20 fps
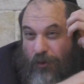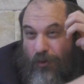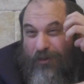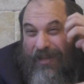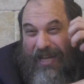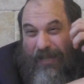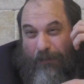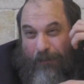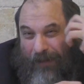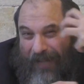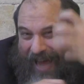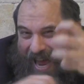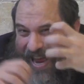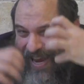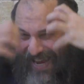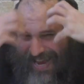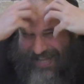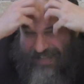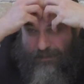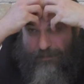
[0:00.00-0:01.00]
through that
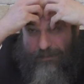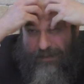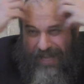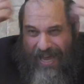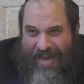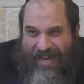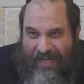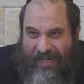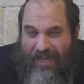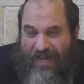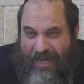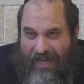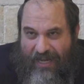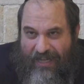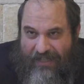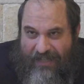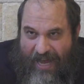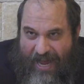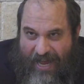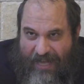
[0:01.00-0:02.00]
blank. He had to blank
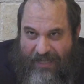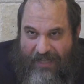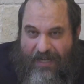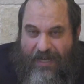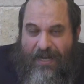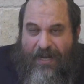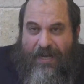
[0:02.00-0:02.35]
his head.